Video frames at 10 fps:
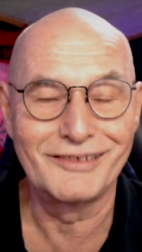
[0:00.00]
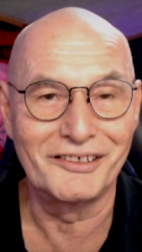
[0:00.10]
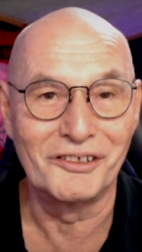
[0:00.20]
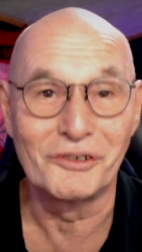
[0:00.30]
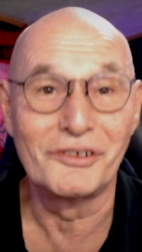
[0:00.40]
you
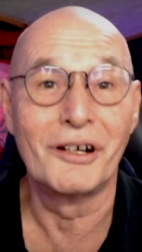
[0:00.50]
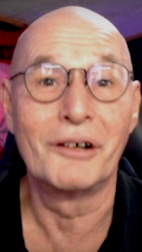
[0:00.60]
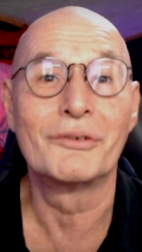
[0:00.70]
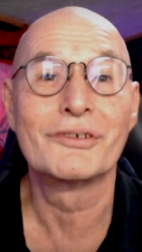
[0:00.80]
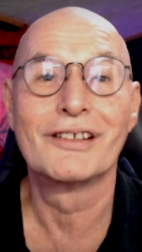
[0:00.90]
know,
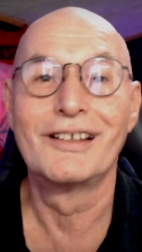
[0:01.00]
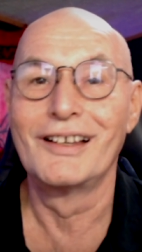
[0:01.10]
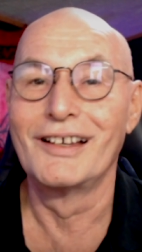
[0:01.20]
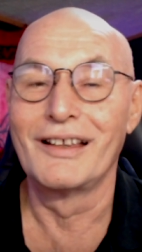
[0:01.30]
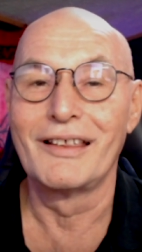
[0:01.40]
knows
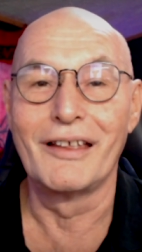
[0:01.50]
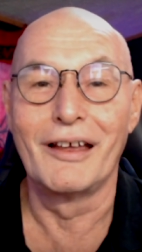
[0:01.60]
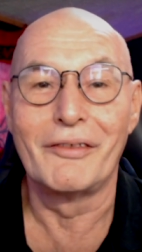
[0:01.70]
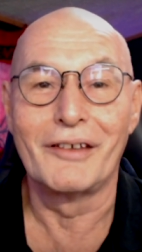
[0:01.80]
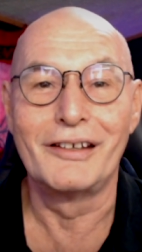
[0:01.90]

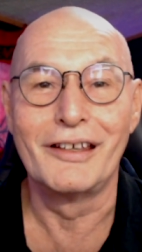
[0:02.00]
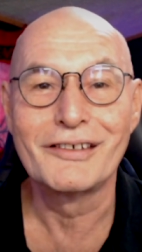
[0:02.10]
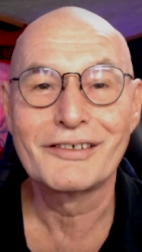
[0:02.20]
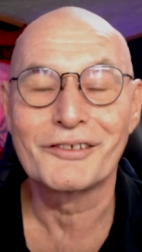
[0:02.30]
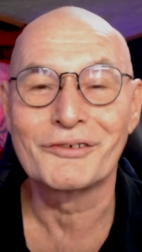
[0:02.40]
uh, that
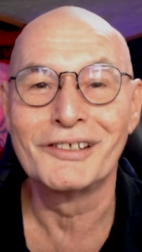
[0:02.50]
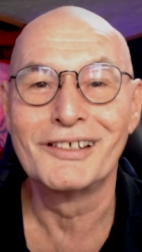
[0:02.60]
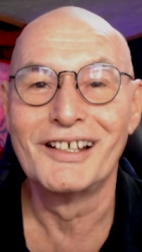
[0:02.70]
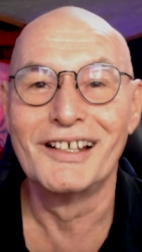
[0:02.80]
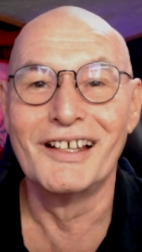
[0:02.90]
history
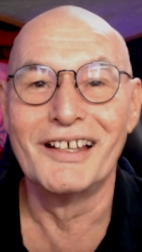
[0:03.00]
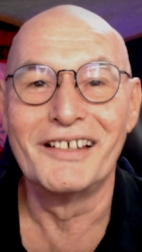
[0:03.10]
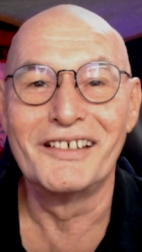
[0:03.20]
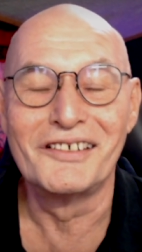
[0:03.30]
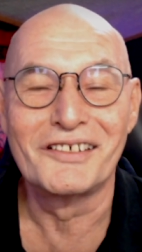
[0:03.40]

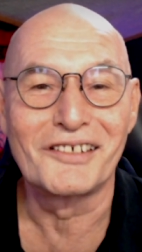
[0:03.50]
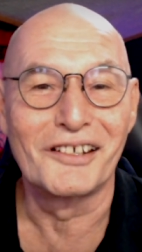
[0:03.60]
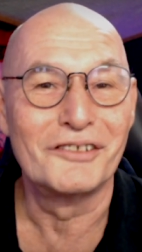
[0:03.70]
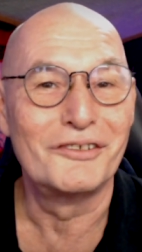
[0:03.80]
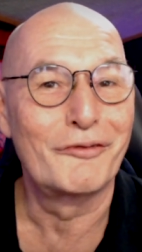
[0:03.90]
is
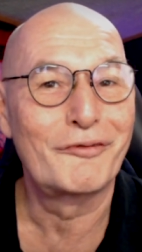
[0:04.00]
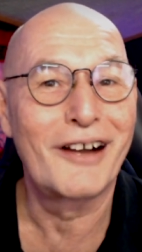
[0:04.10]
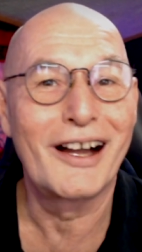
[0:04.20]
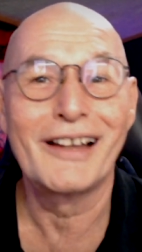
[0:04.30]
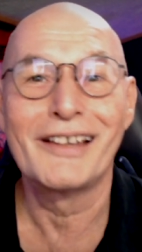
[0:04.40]
uh,
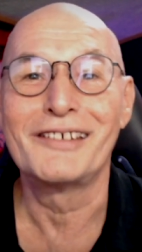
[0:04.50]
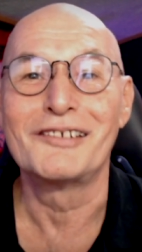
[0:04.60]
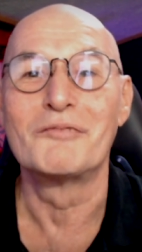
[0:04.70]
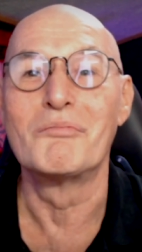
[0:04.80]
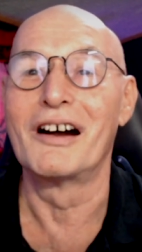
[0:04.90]

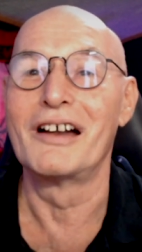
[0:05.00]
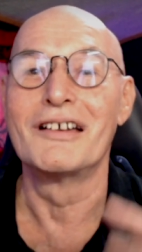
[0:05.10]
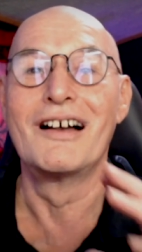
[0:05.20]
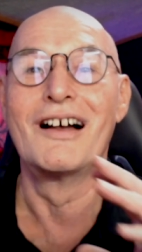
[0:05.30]
defined by